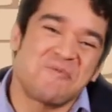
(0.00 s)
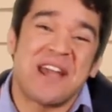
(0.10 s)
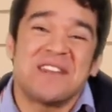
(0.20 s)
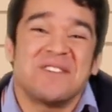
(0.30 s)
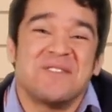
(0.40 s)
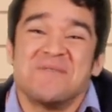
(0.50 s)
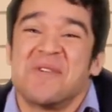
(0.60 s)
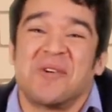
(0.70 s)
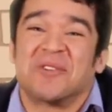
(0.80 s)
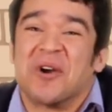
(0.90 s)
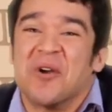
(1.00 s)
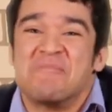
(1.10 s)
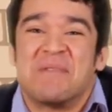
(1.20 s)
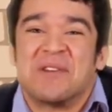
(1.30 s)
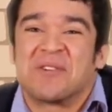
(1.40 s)
When you hold
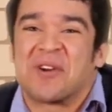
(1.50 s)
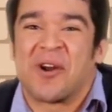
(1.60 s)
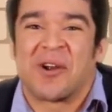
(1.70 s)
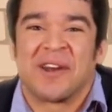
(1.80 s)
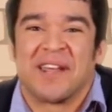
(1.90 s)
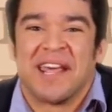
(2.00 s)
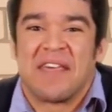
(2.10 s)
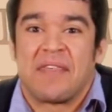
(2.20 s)
hope in your heart,